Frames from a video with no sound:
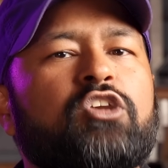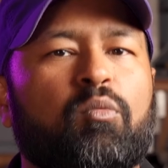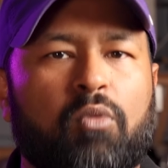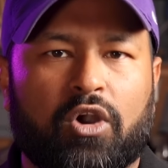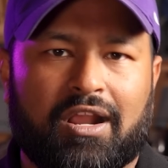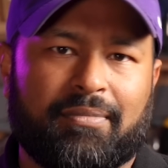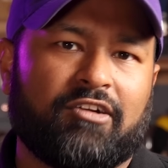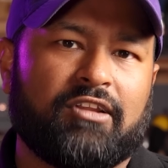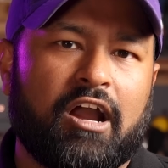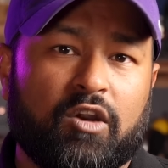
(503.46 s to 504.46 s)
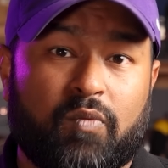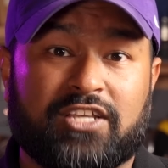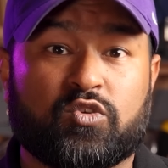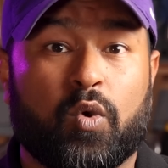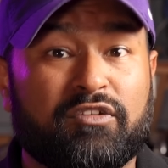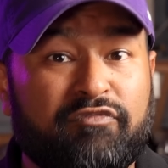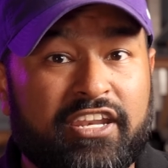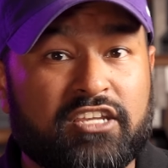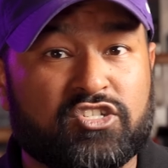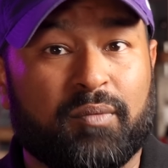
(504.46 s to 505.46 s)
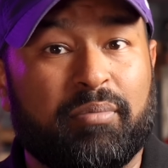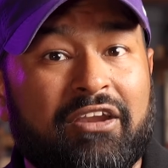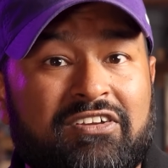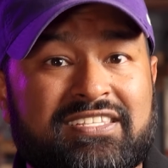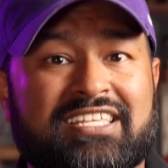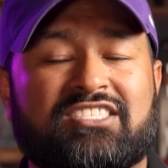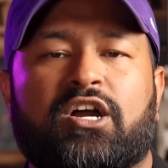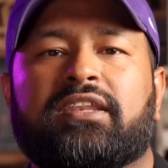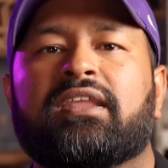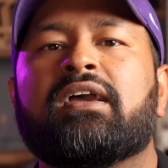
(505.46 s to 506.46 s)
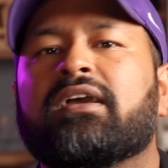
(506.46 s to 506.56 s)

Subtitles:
know more about hard wax oil finish comparisons on